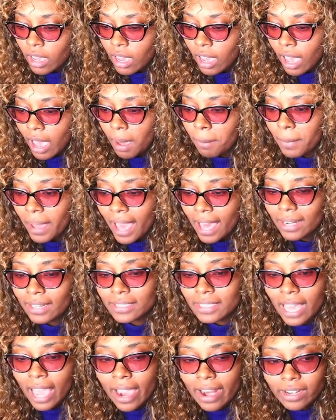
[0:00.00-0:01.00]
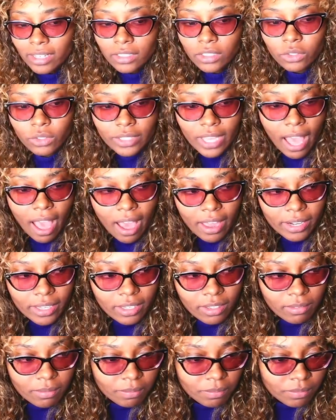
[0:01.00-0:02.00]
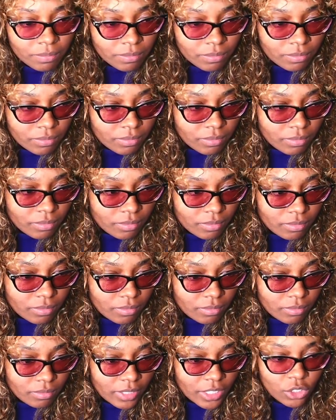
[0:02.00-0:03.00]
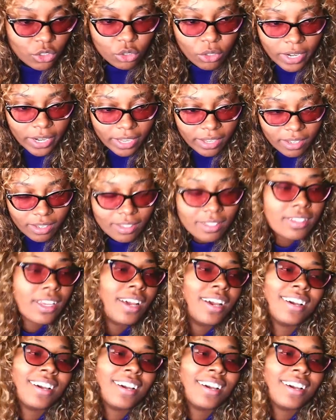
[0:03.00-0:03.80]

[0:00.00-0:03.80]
I'm kind of tired of Lil Yachty and Drake.